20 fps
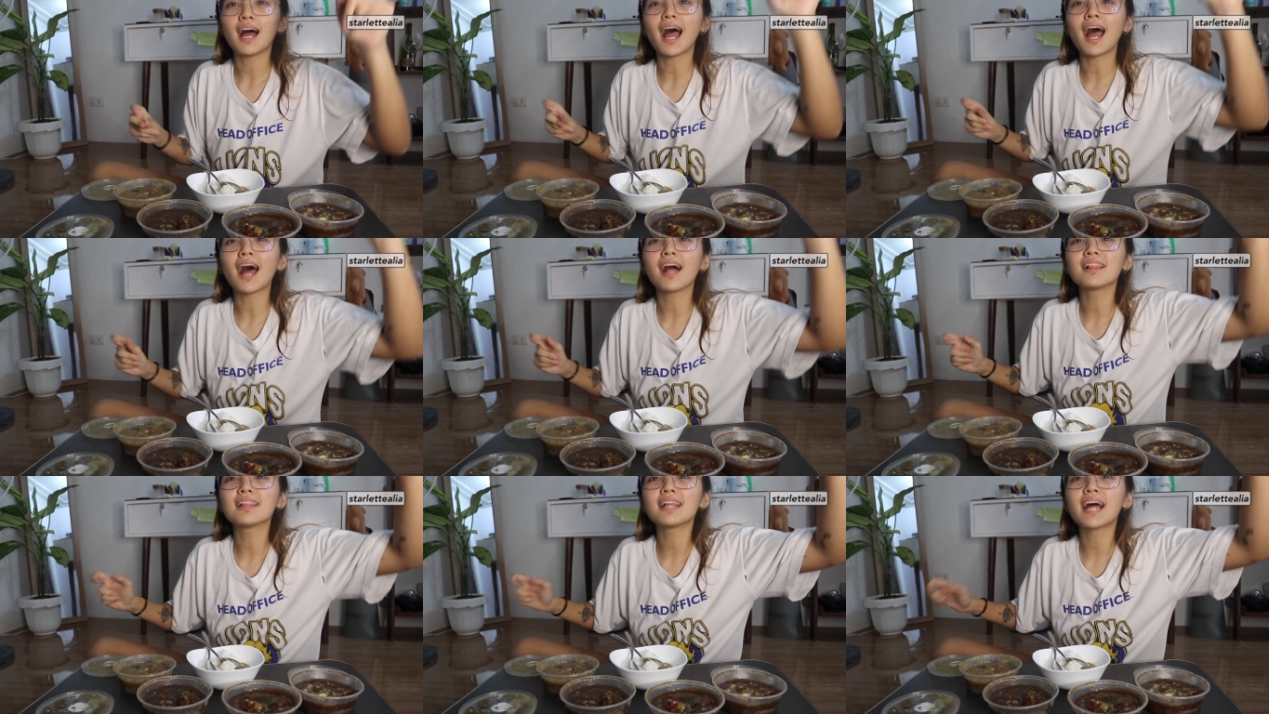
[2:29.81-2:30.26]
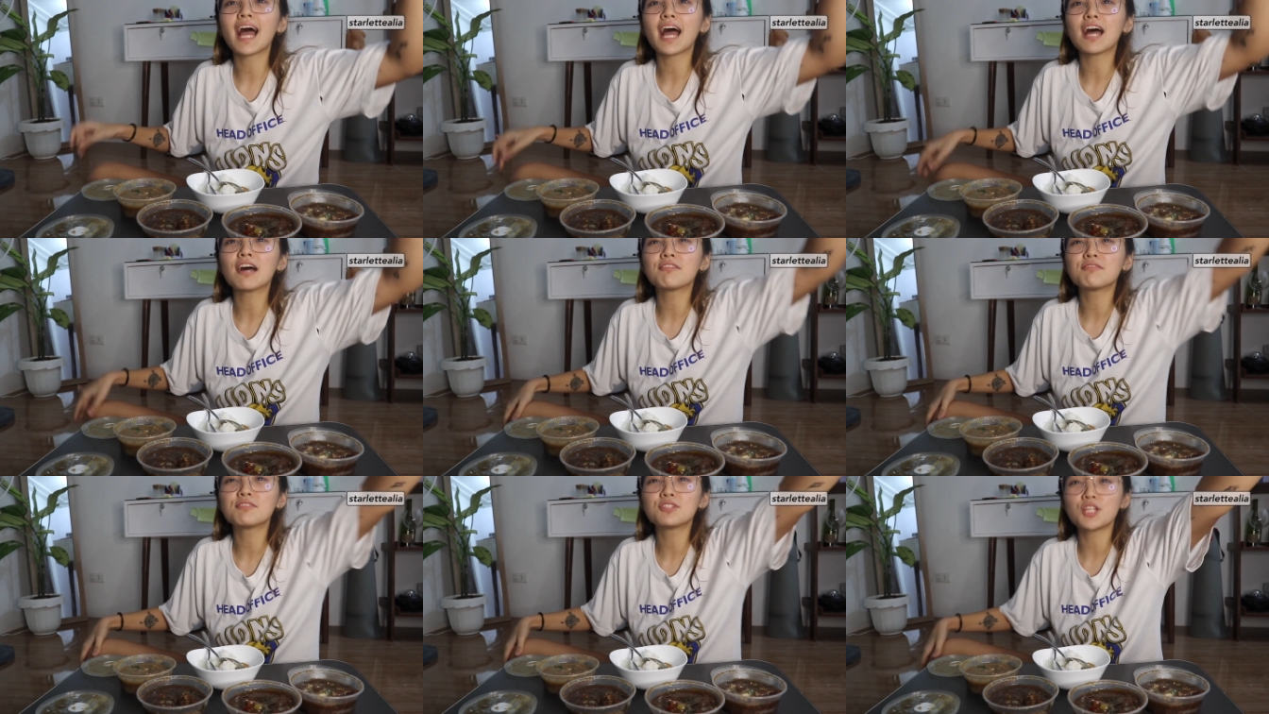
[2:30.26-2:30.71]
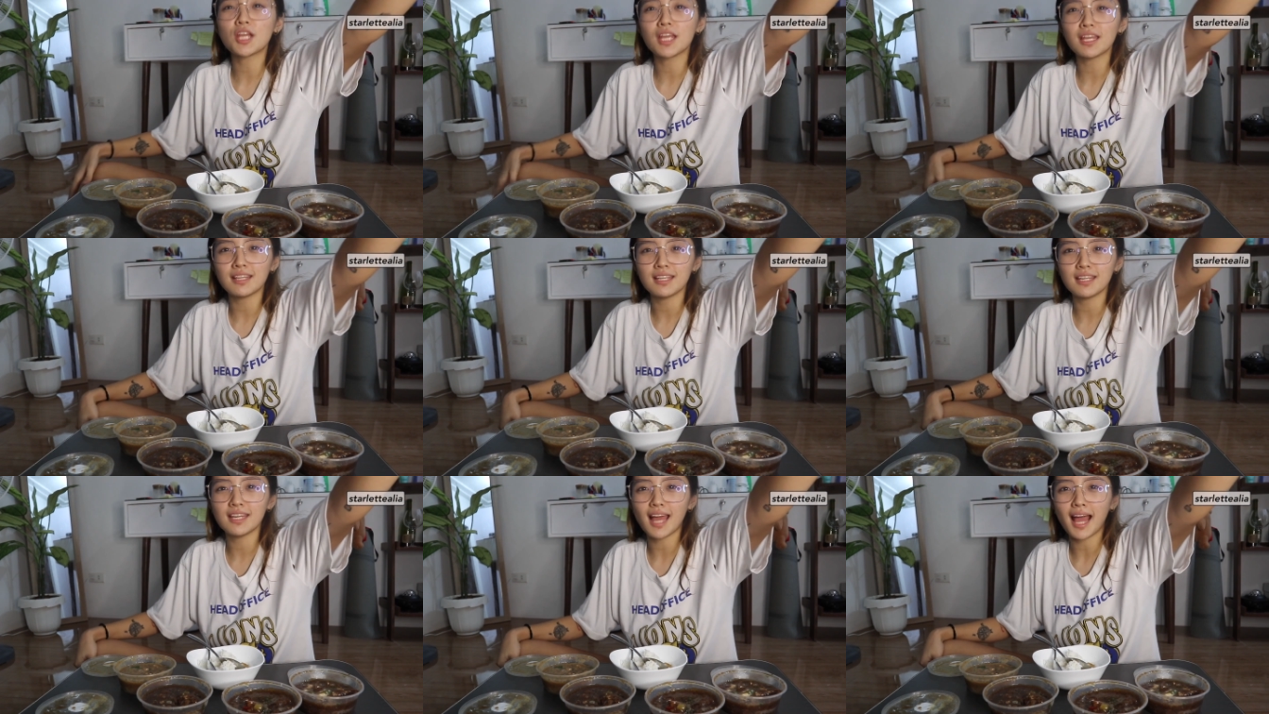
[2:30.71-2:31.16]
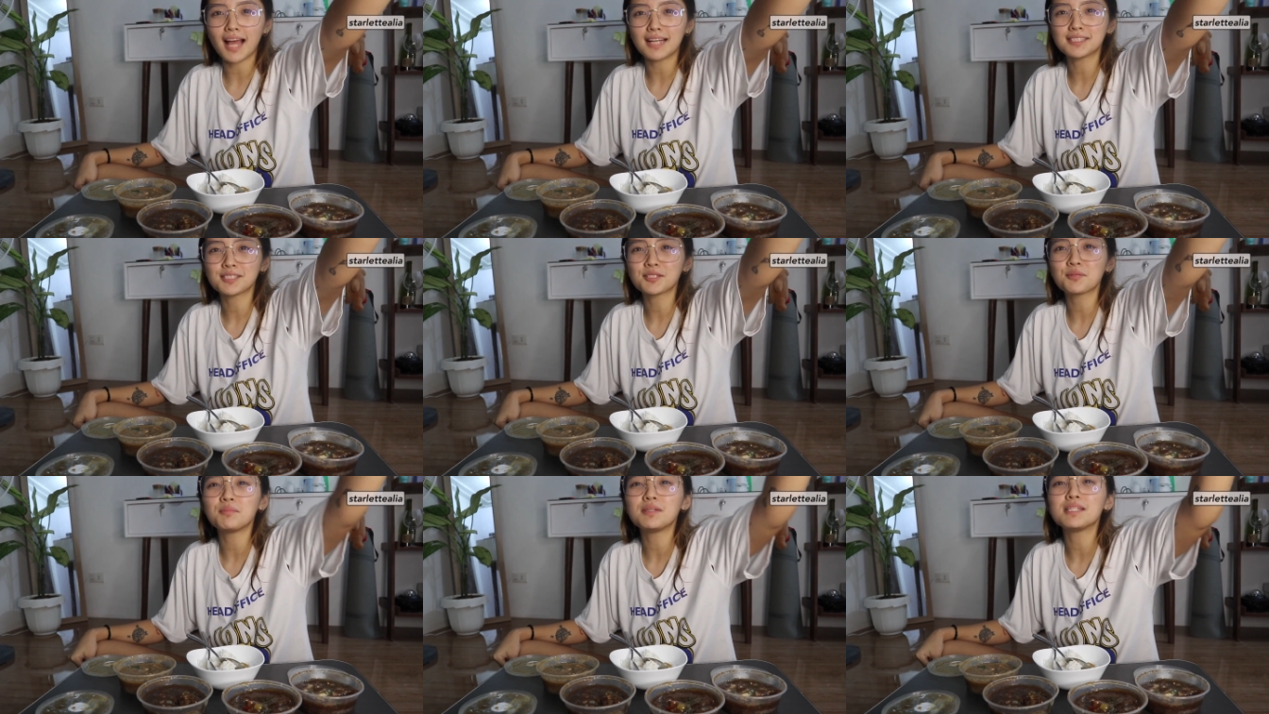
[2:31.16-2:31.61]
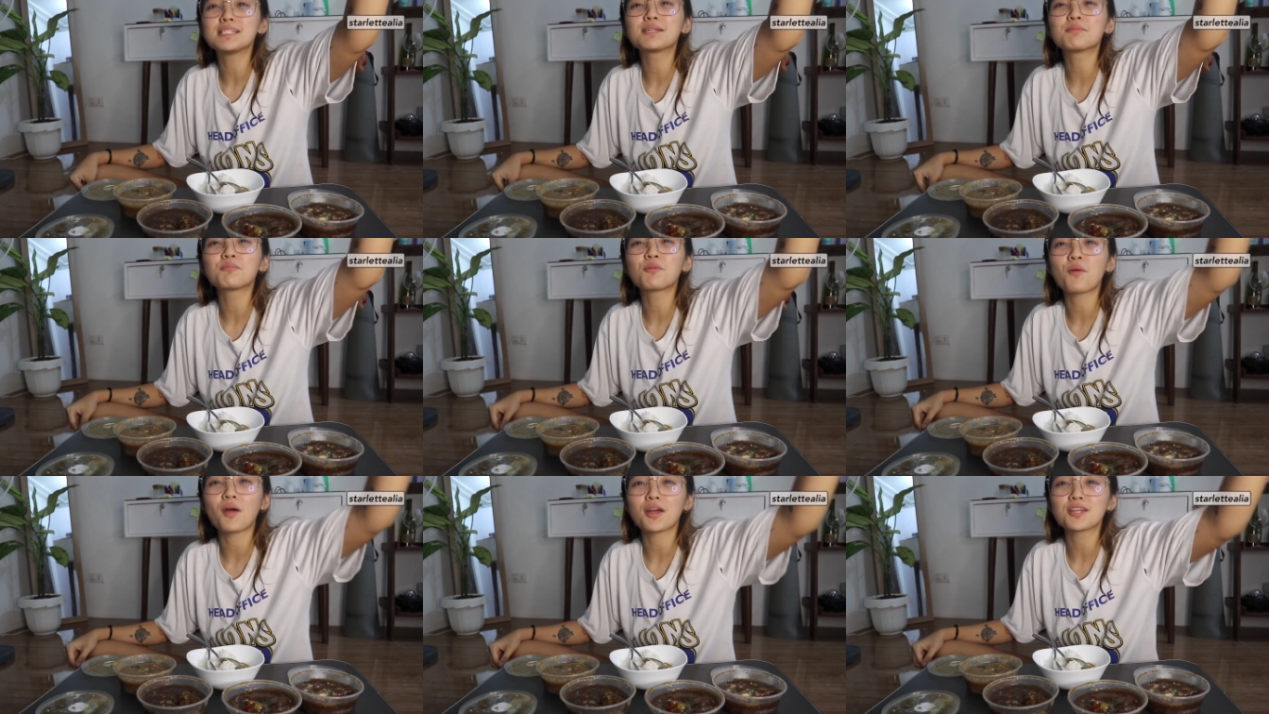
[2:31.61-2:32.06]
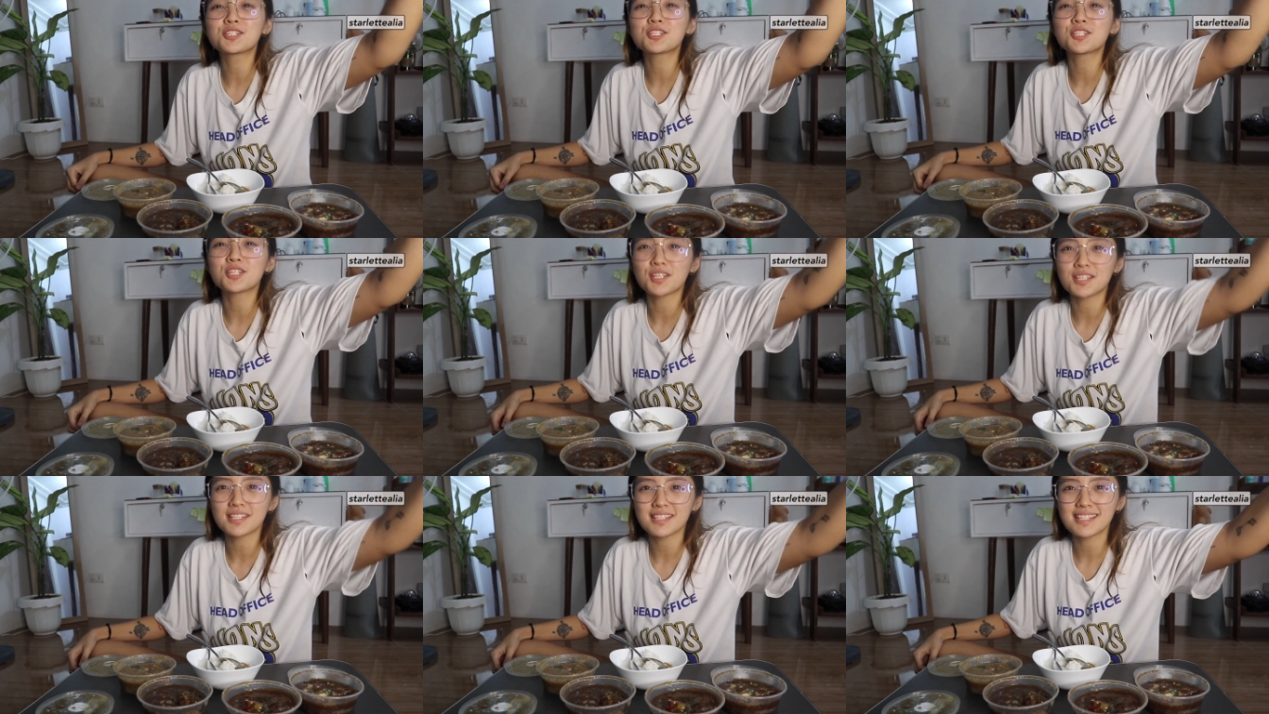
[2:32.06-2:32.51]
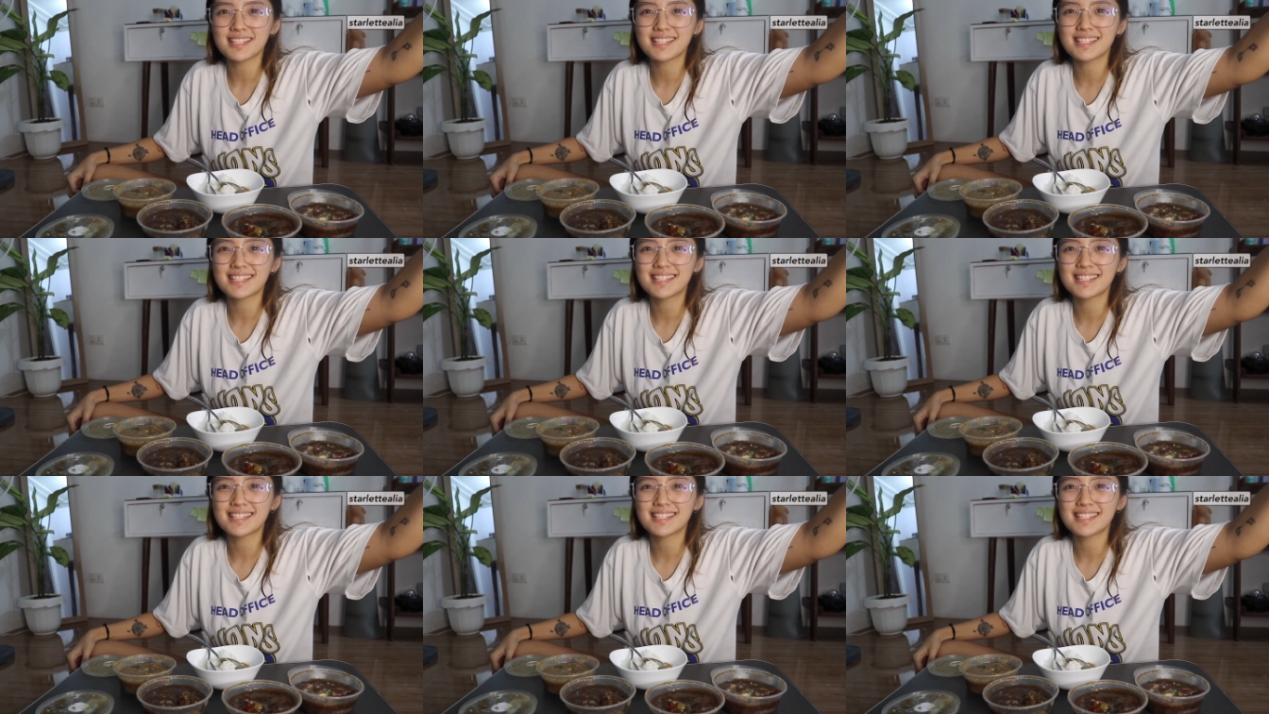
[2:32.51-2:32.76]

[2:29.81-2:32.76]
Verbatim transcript: I'll have JD ask me some questions.